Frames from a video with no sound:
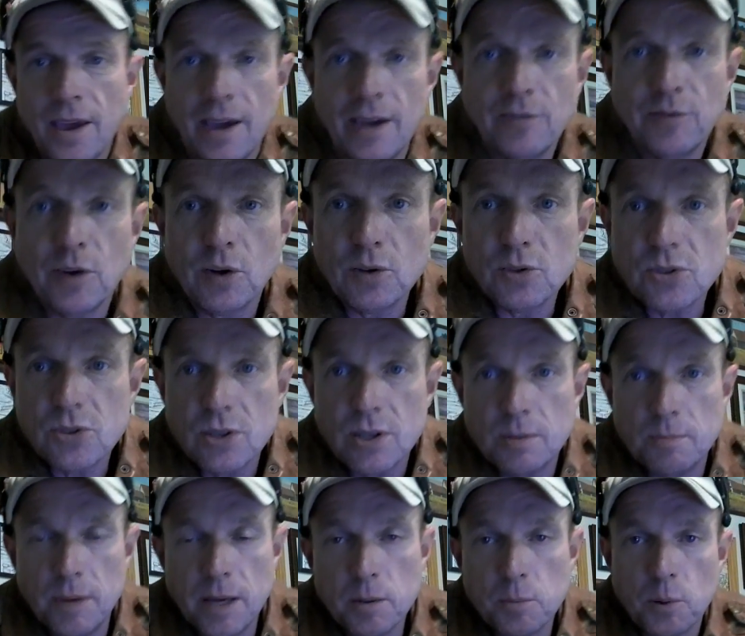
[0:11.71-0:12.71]
Hey folks,
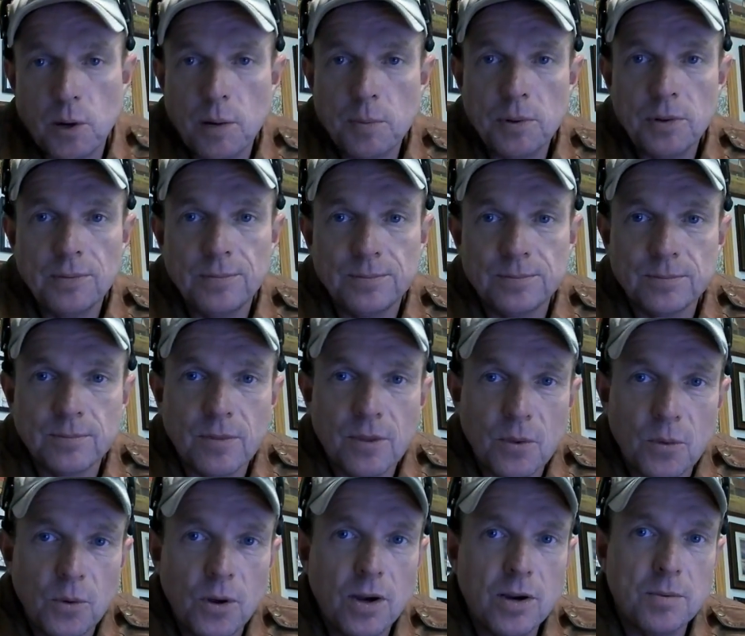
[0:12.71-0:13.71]
Maine Prepper,
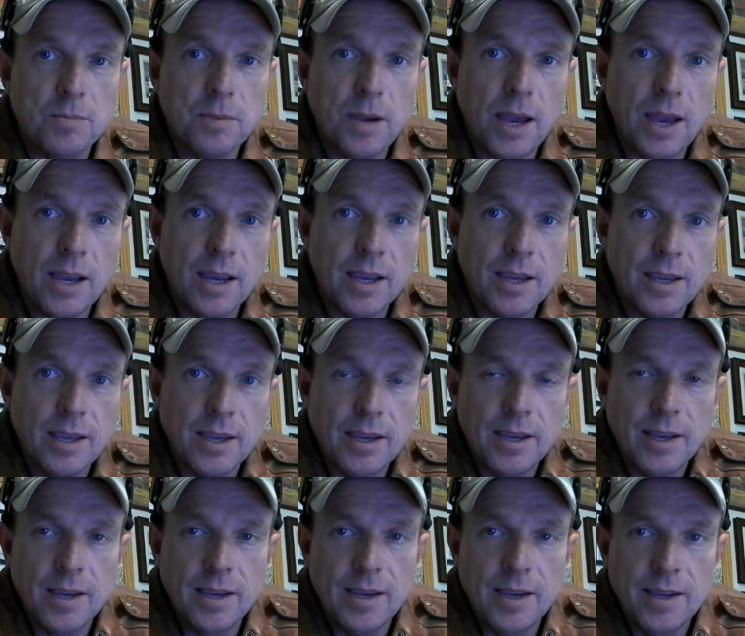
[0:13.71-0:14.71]
welcome back.
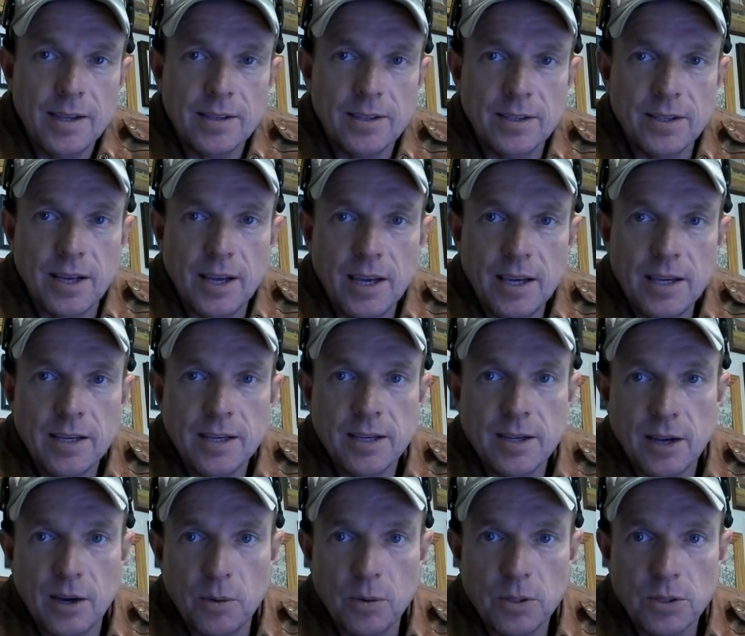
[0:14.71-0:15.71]
Today
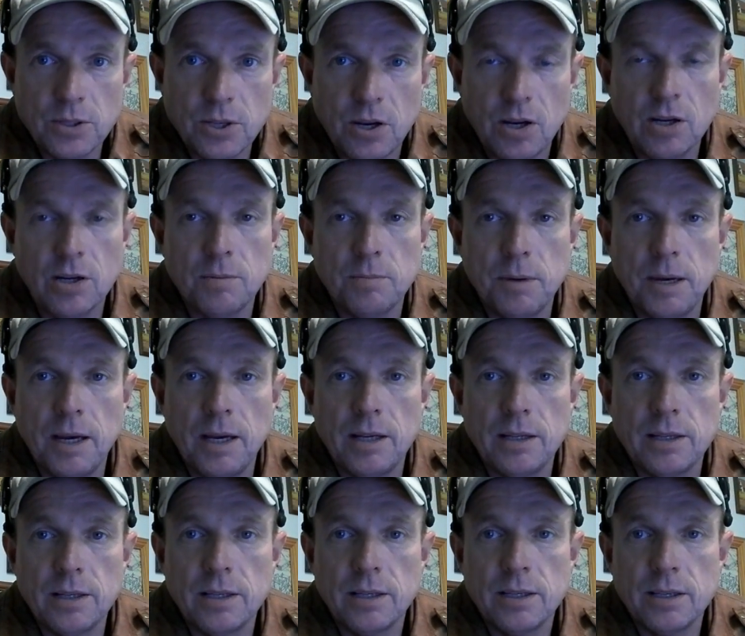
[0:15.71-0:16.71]
I want to talk
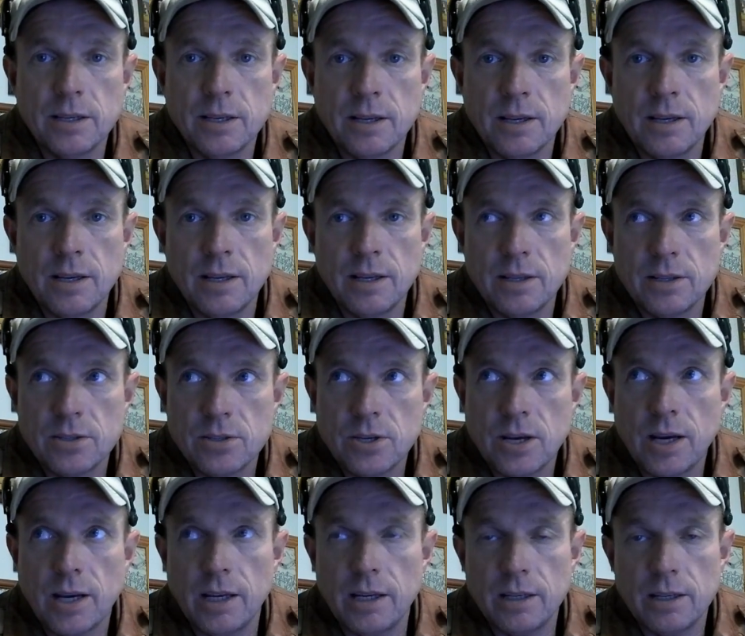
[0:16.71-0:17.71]
about
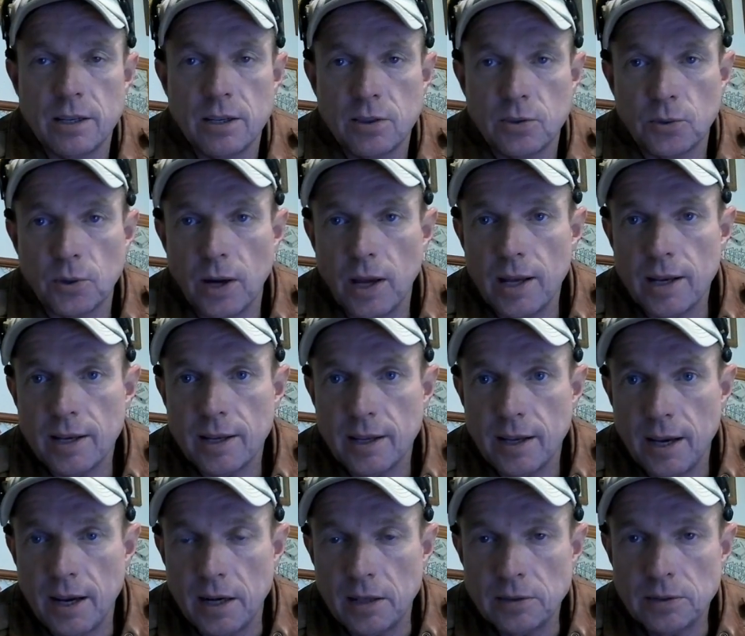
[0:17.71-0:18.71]
second threat
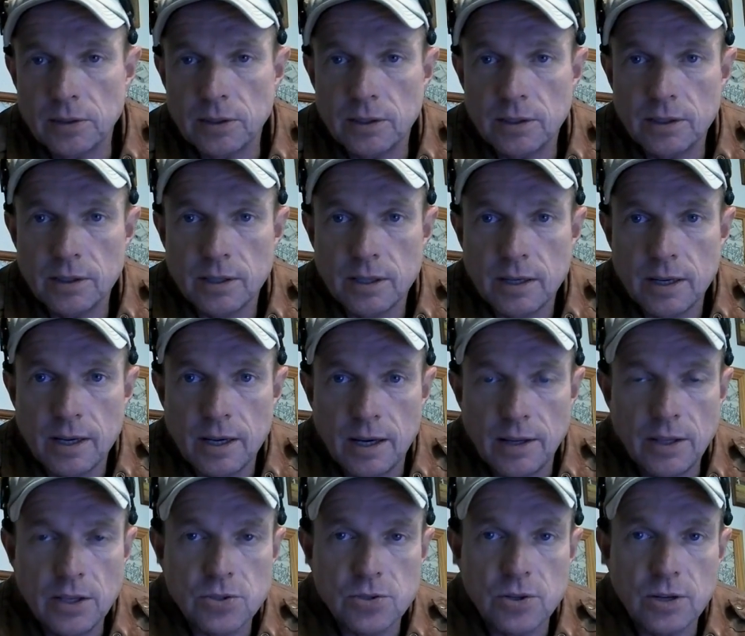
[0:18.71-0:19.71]
out there,
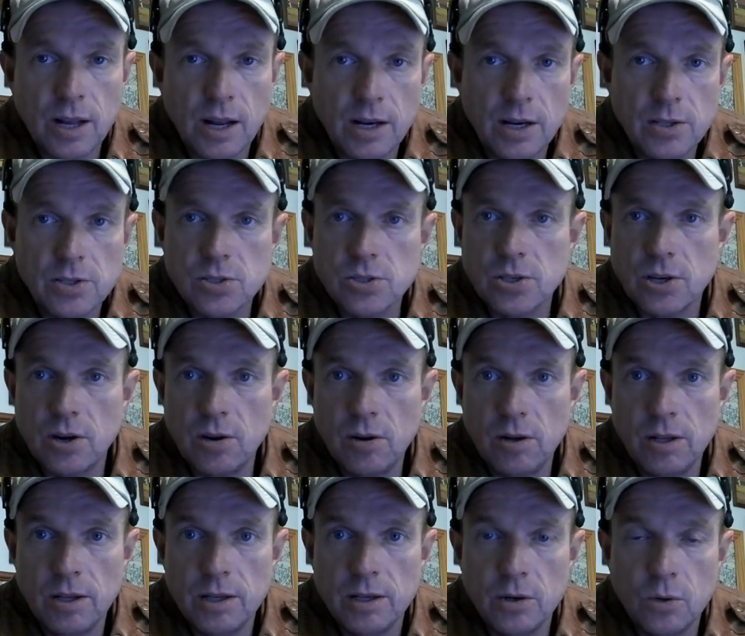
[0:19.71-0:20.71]
and these are not
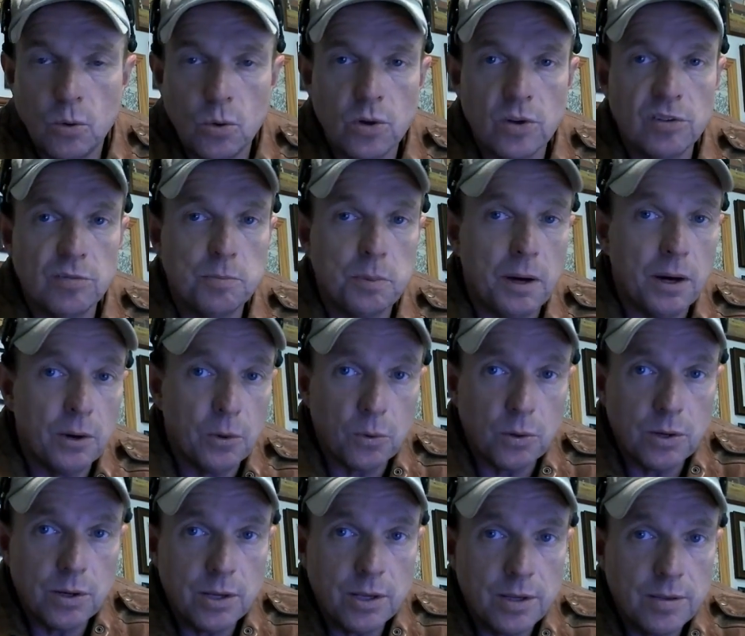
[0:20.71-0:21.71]
necessarily in order of
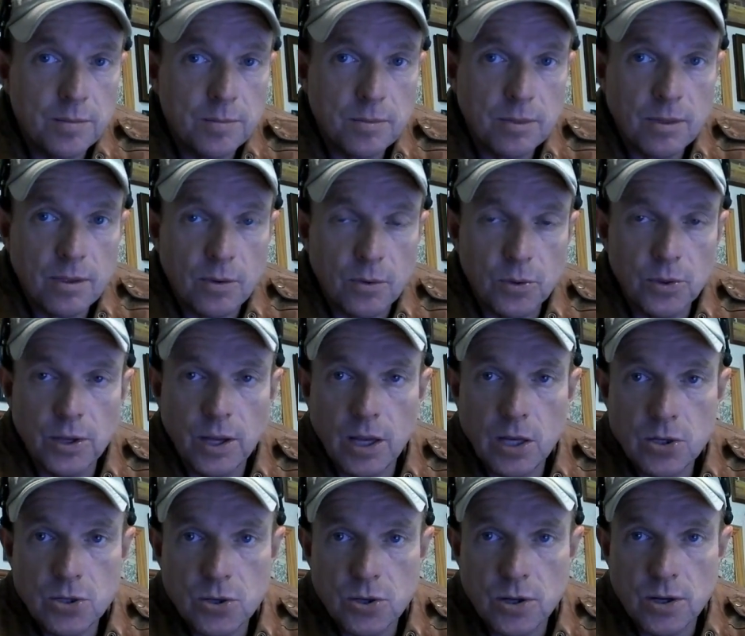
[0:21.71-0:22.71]
priority or
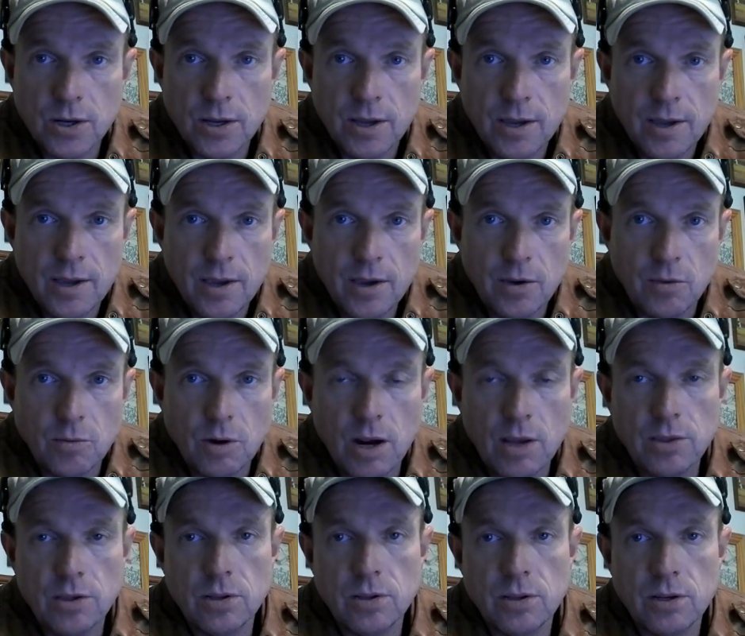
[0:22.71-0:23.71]
danger.
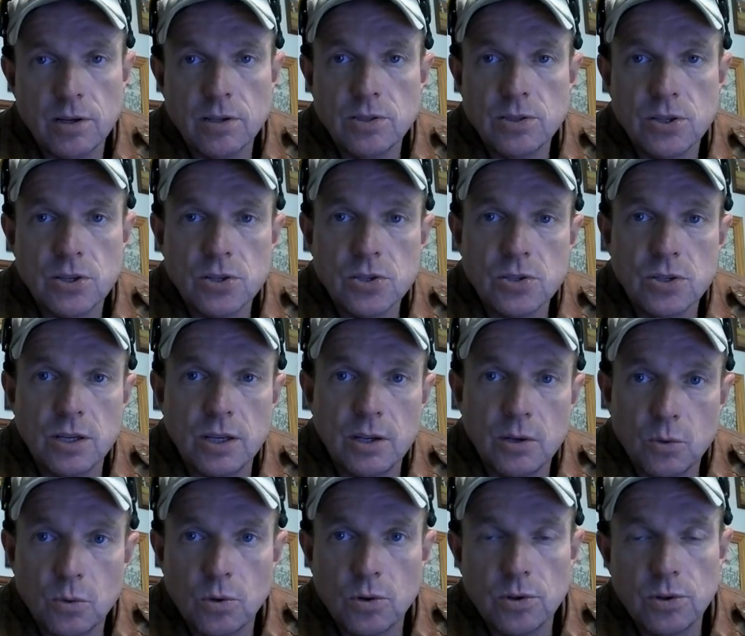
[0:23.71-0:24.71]
Rather, they're just
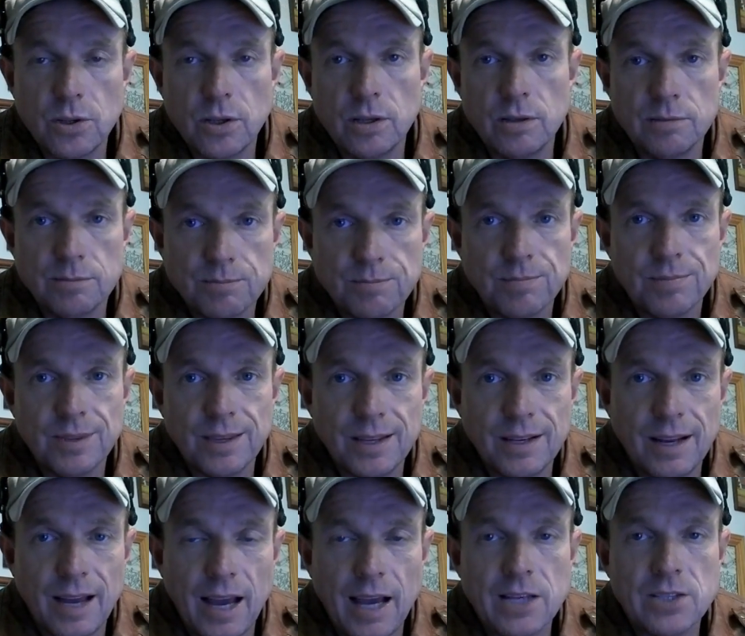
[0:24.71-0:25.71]
in order
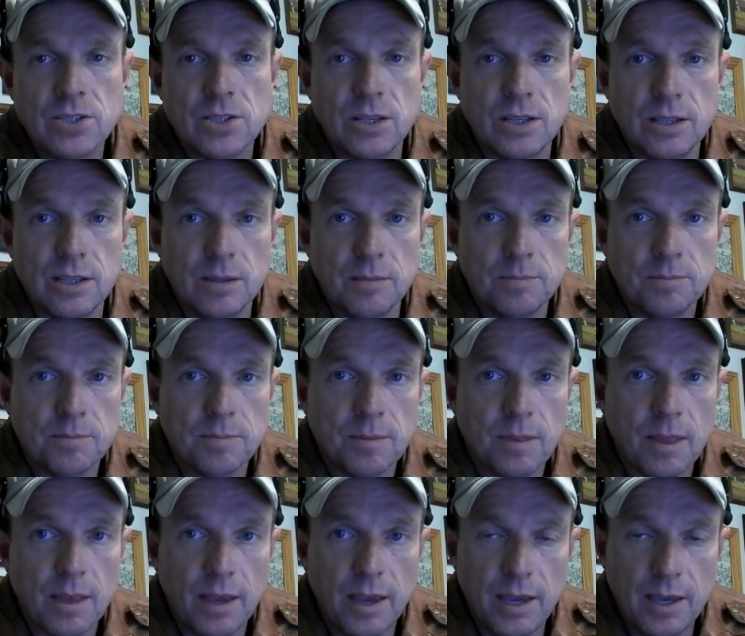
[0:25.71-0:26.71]
that I see them
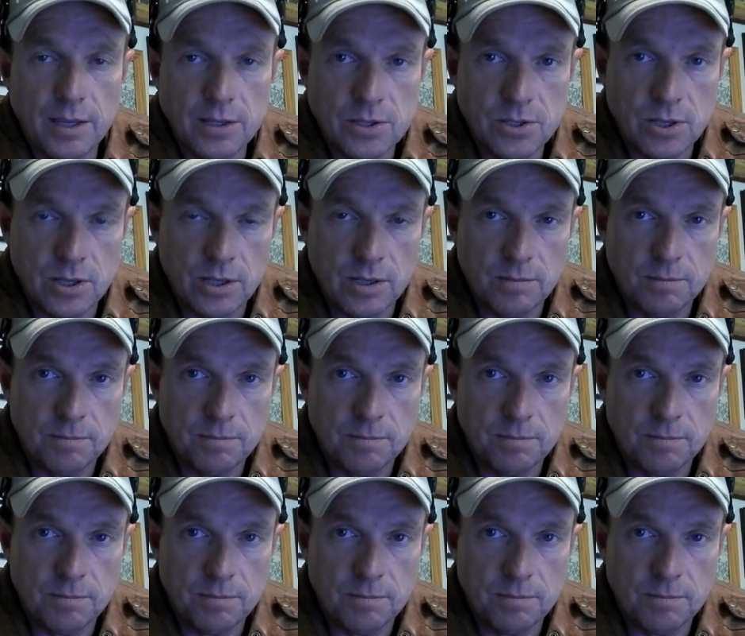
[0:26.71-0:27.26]
as